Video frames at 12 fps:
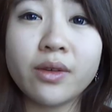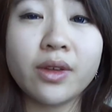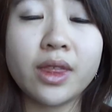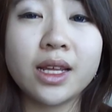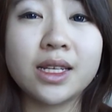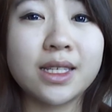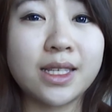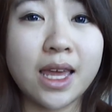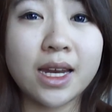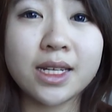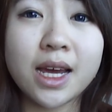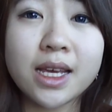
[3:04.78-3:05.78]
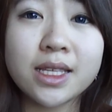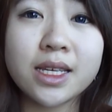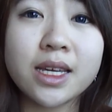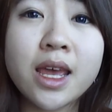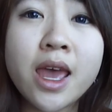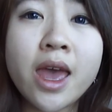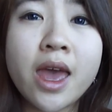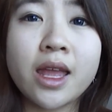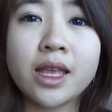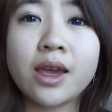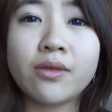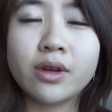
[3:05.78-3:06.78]
everything to sanitize it
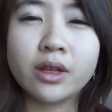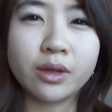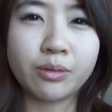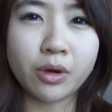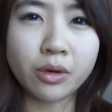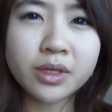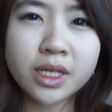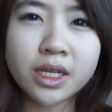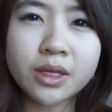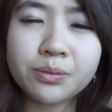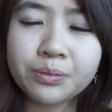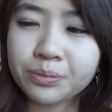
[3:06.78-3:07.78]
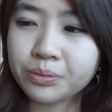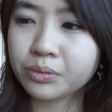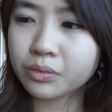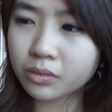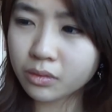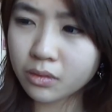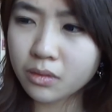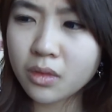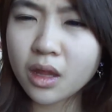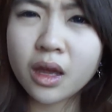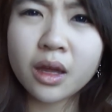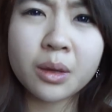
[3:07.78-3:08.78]
and get rid of the protein,
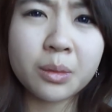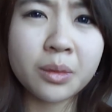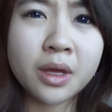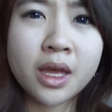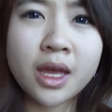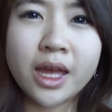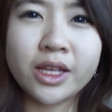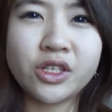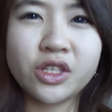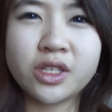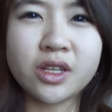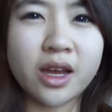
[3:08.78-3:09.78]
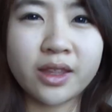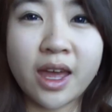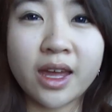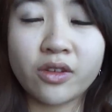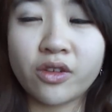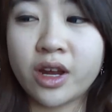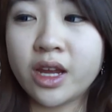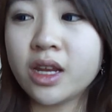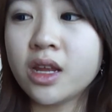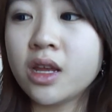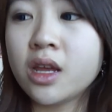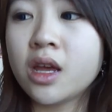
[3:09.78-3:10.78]
it's just not that great.
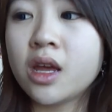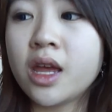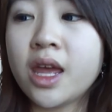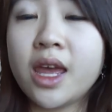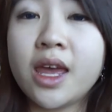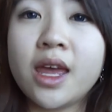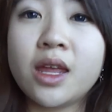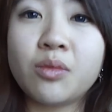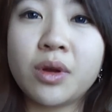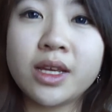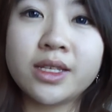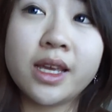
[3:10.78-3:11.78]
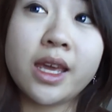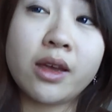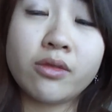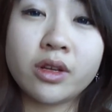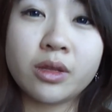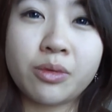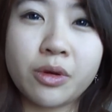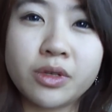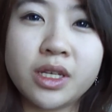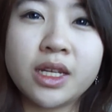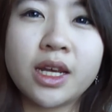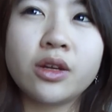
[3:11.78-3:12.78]
And when I say get rid of the
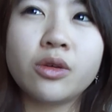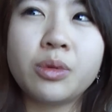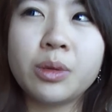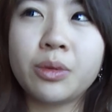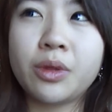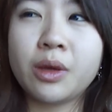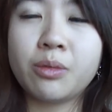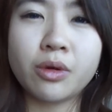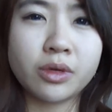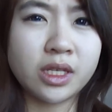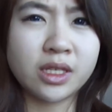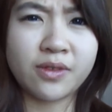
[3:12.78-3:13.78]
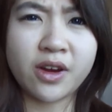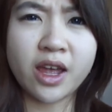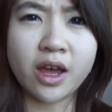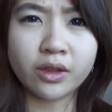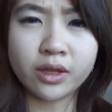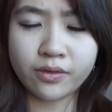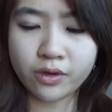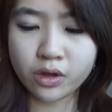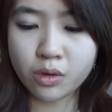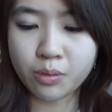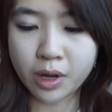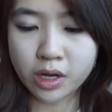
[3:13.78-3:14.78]
protein, I know people think protein is very healthy for
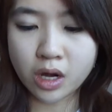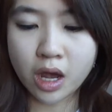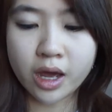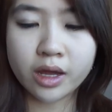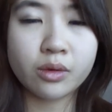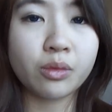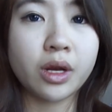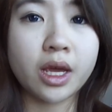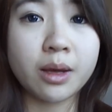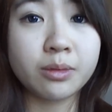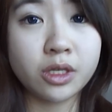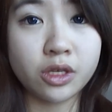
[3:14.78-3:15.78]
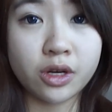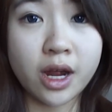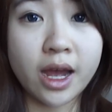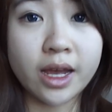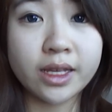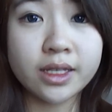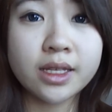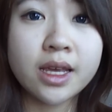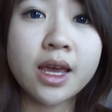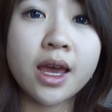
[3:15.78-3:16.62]
you, but not when it comes to your eyes.